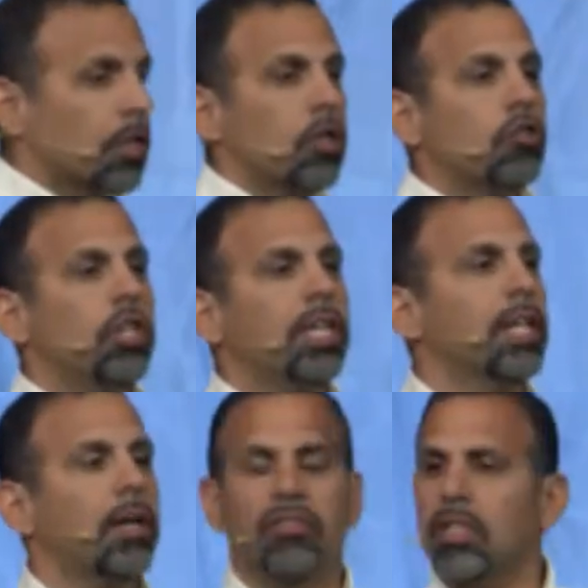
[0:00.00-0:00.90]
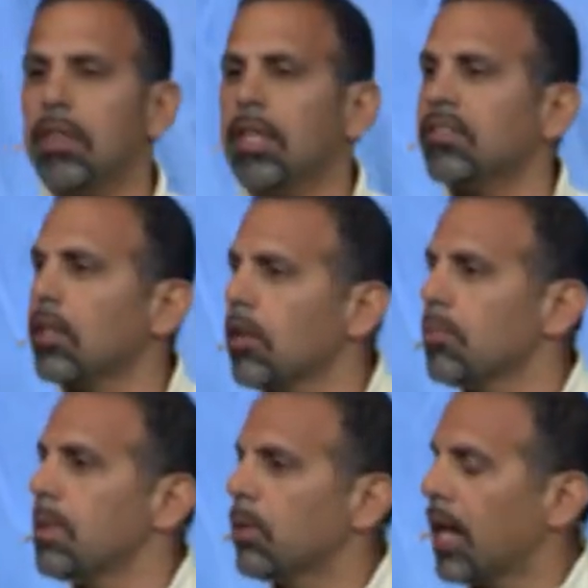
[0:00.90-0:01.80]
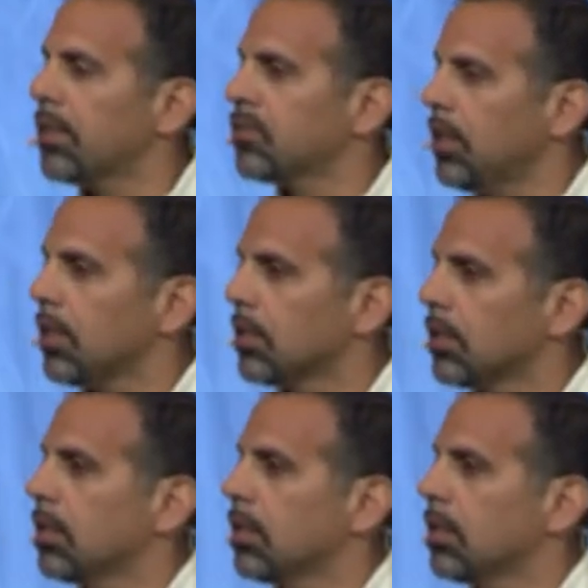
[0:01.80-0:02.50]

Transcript: She can now see things that other people can't see.